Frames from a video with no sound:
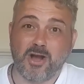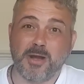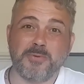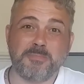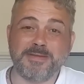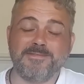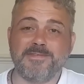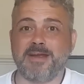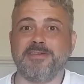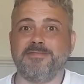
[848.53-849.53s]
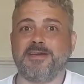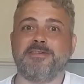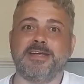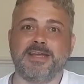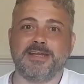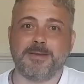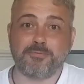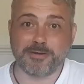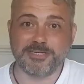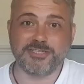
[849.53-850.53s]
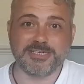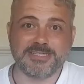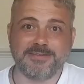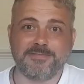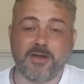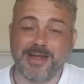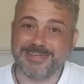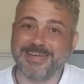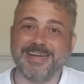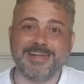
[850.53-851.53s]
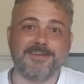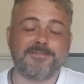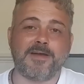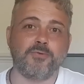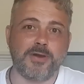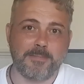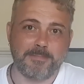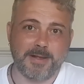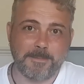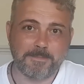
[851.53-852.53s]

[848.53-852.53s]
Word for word: I would be very, very appreciative. Ideally, a phone number.